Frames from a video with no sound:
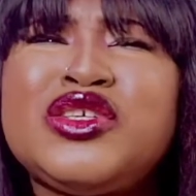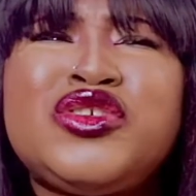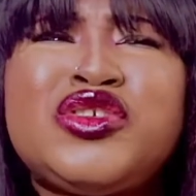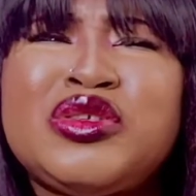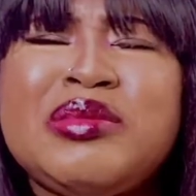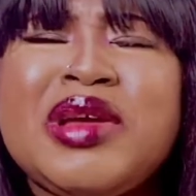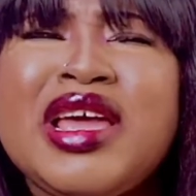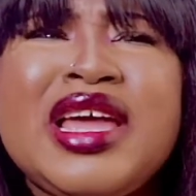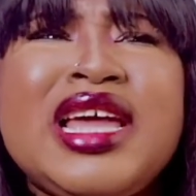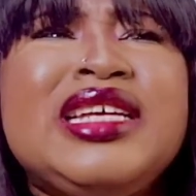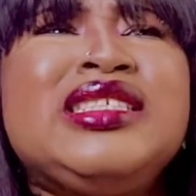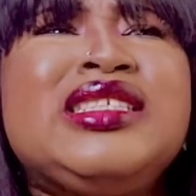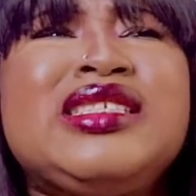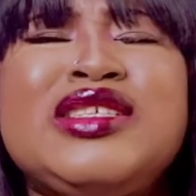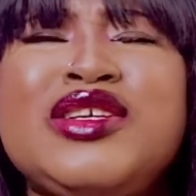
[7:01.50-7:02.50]

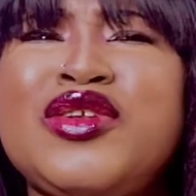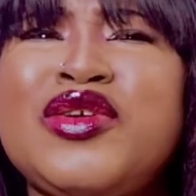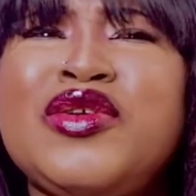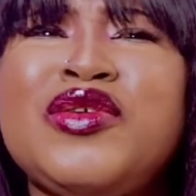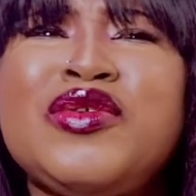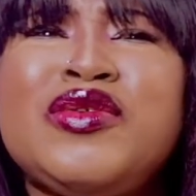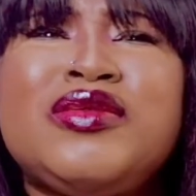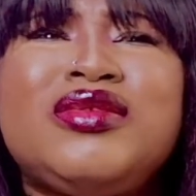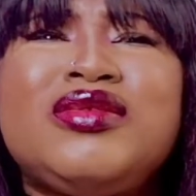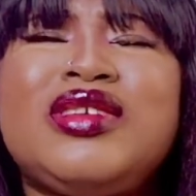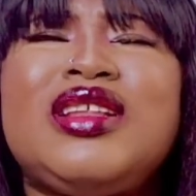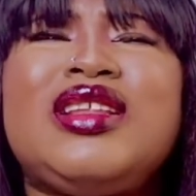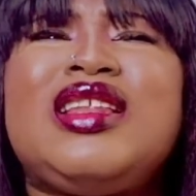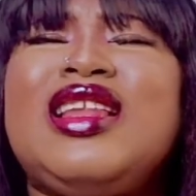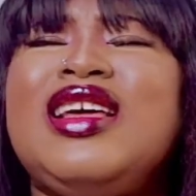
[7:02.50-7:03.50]
instruments, you know,
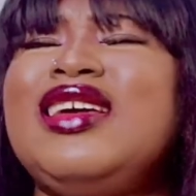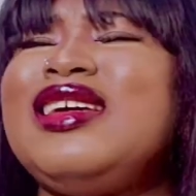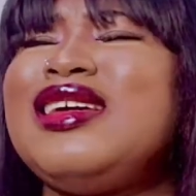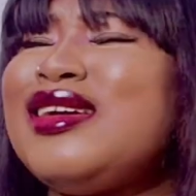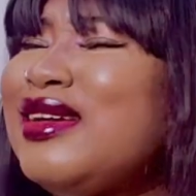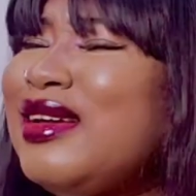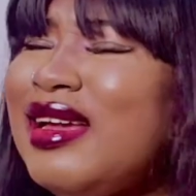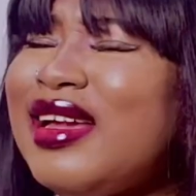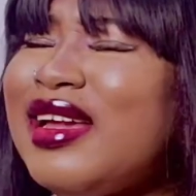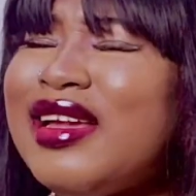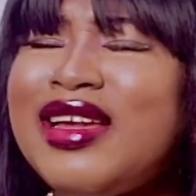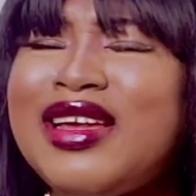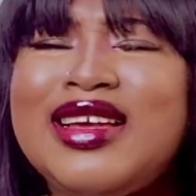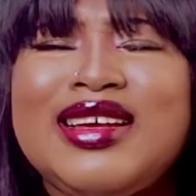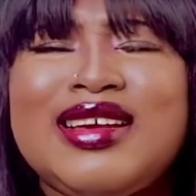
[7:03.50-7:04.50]
like,
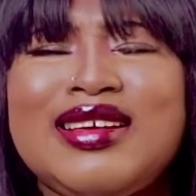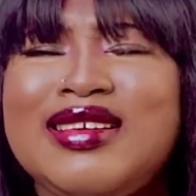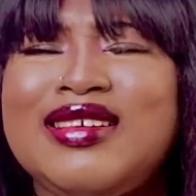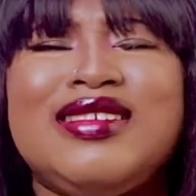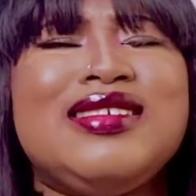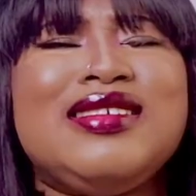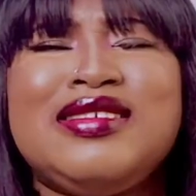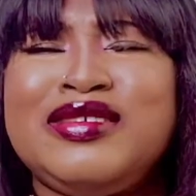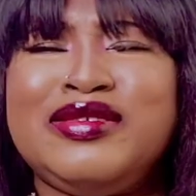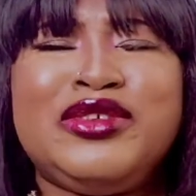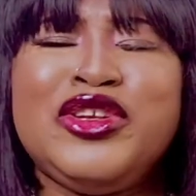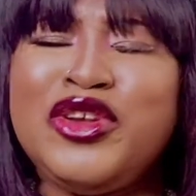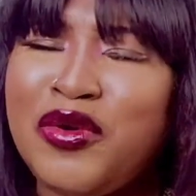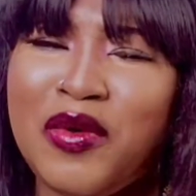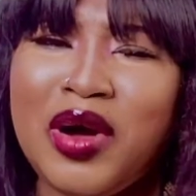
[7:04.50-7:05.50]

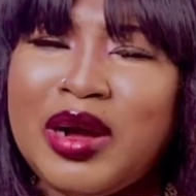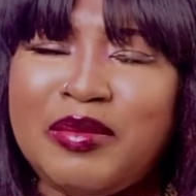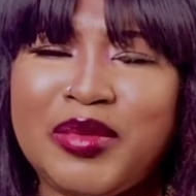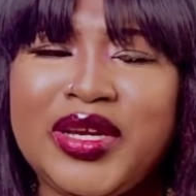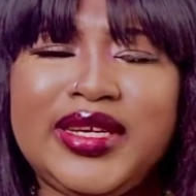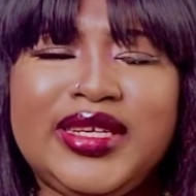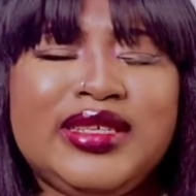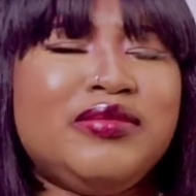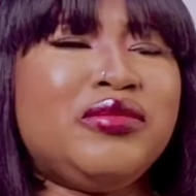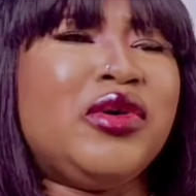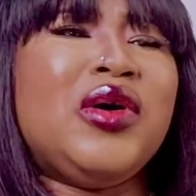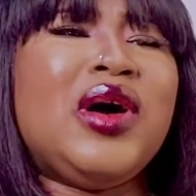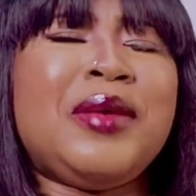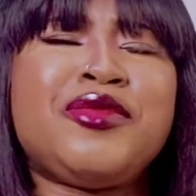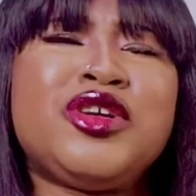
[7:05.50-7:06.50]
you know what I mean?
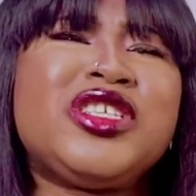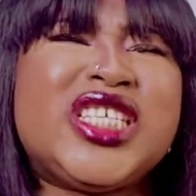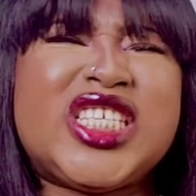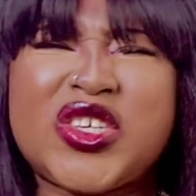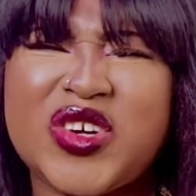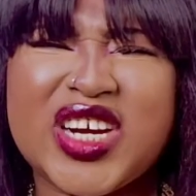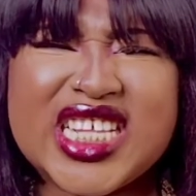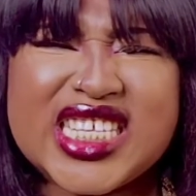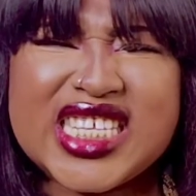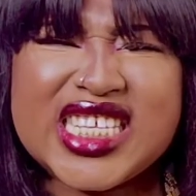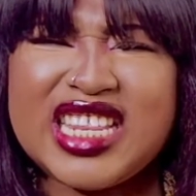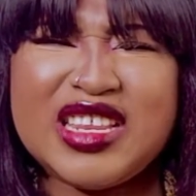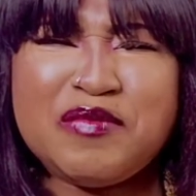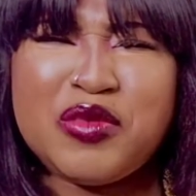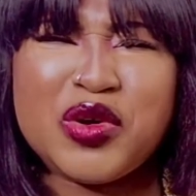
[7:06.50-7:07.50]
But I'm not discrediting
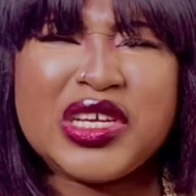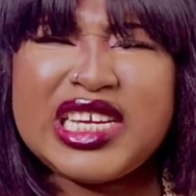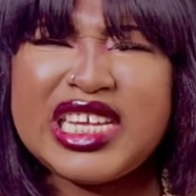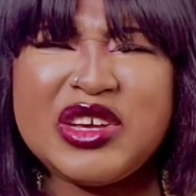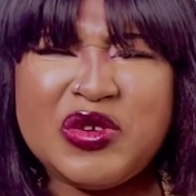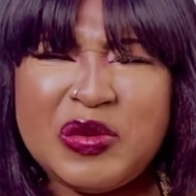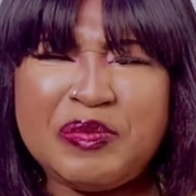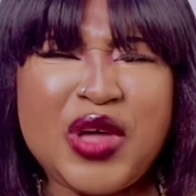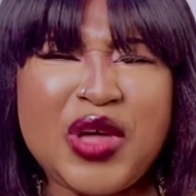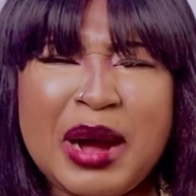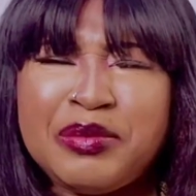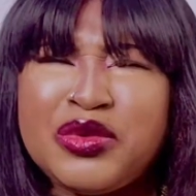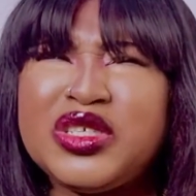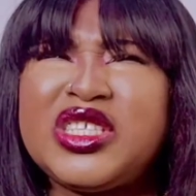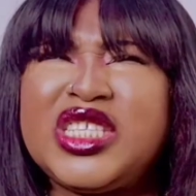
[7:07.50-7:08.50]
anybody, or
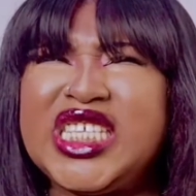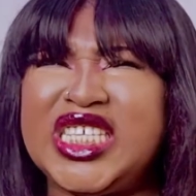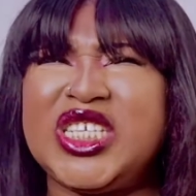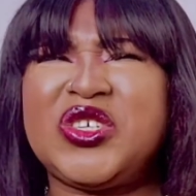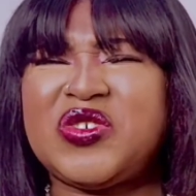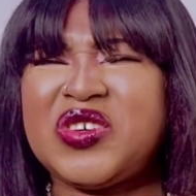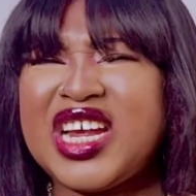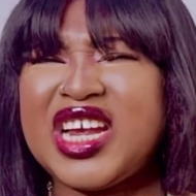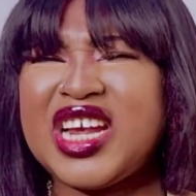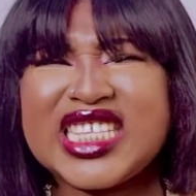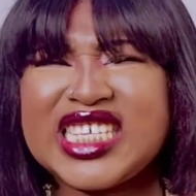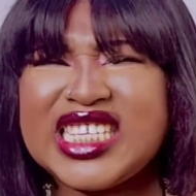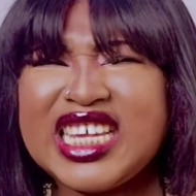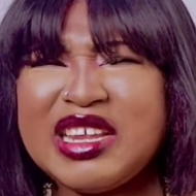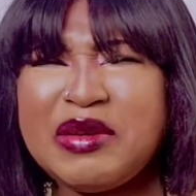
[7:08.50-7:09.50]
I'm not
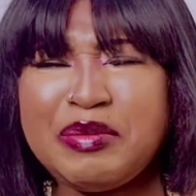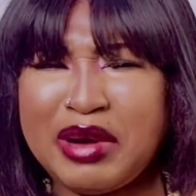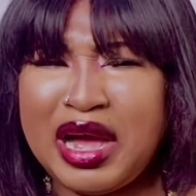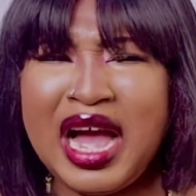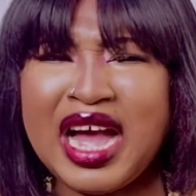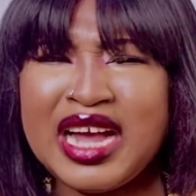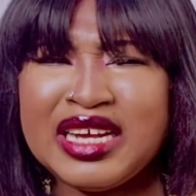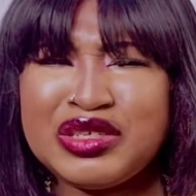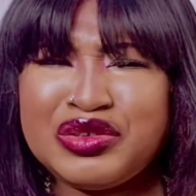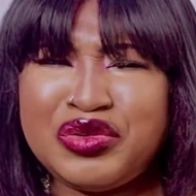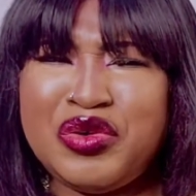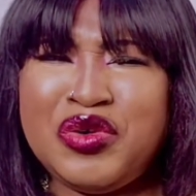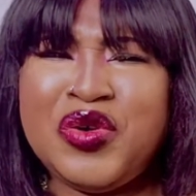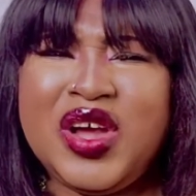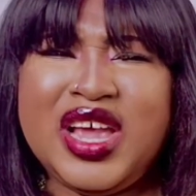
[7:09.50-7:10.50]
discrediting any band
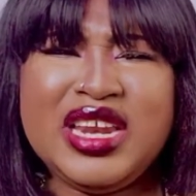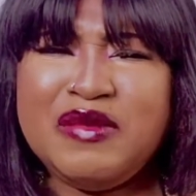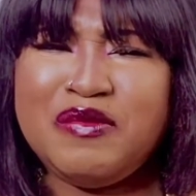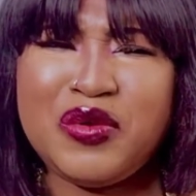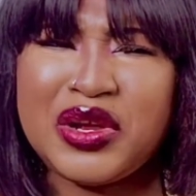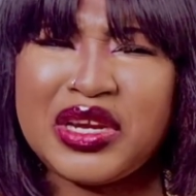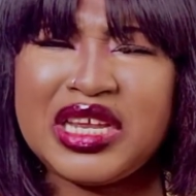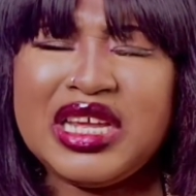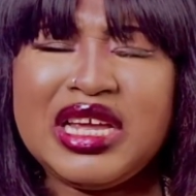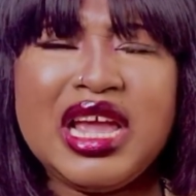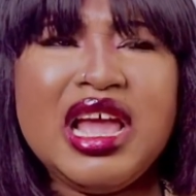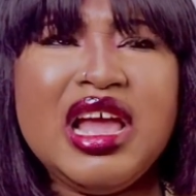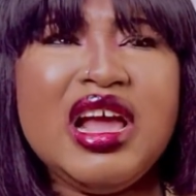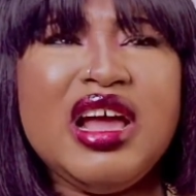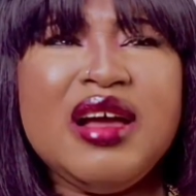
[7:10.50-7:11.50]
or anybody.
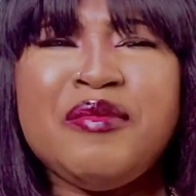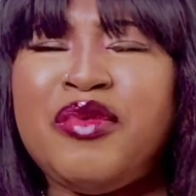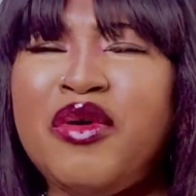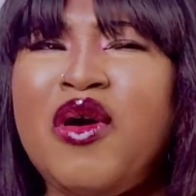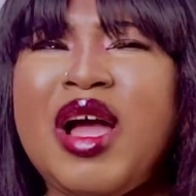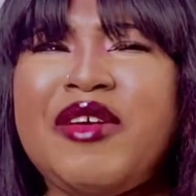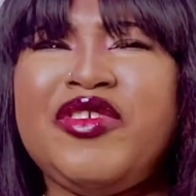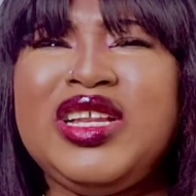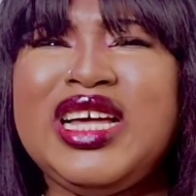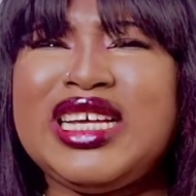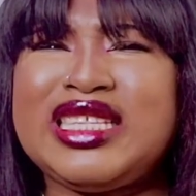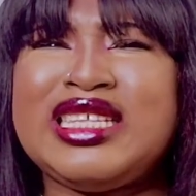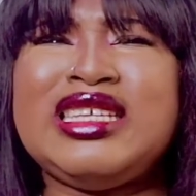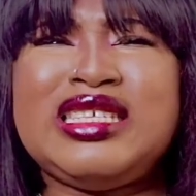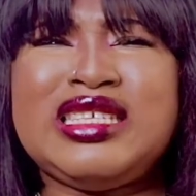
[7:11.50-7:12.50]
But I feel
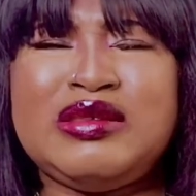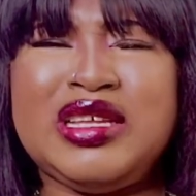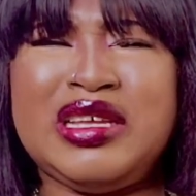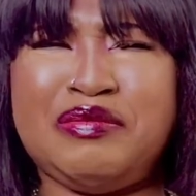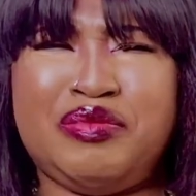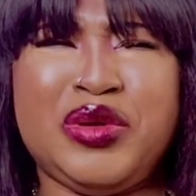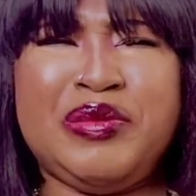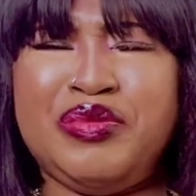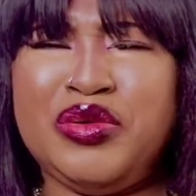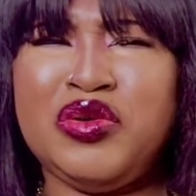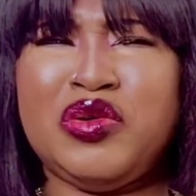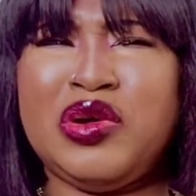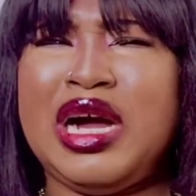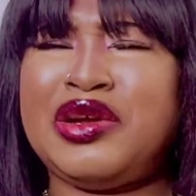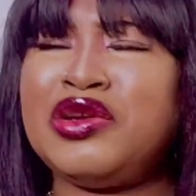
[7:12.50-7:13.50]
like these
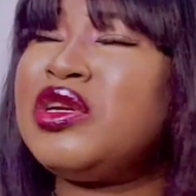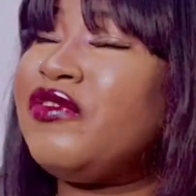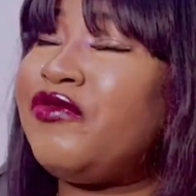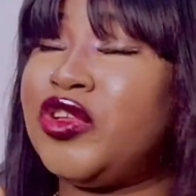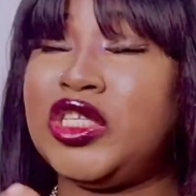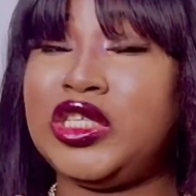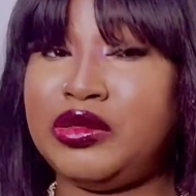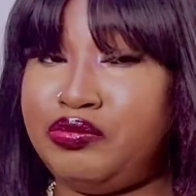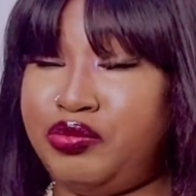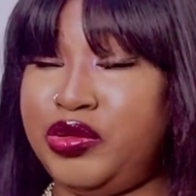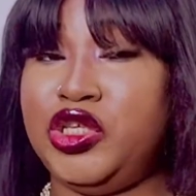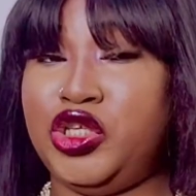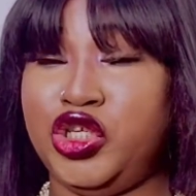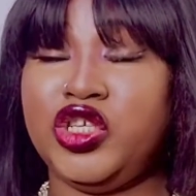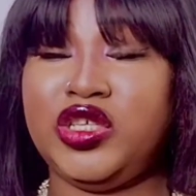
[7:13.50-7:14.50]
people, I don't know if it's
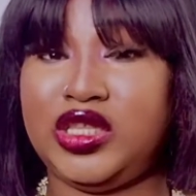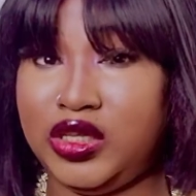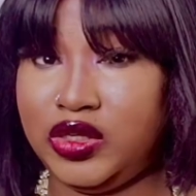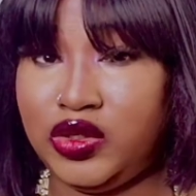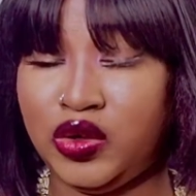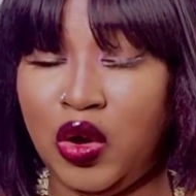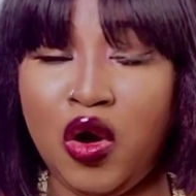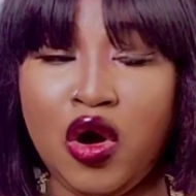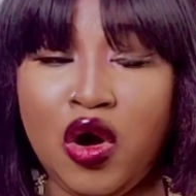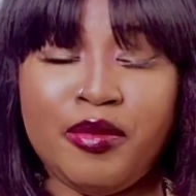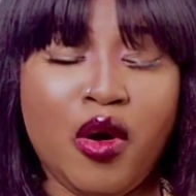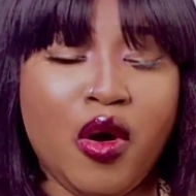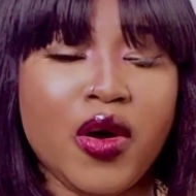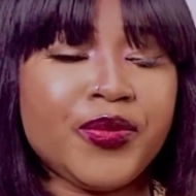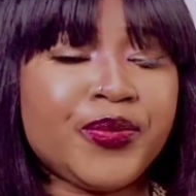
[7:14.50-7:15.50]
just the song, but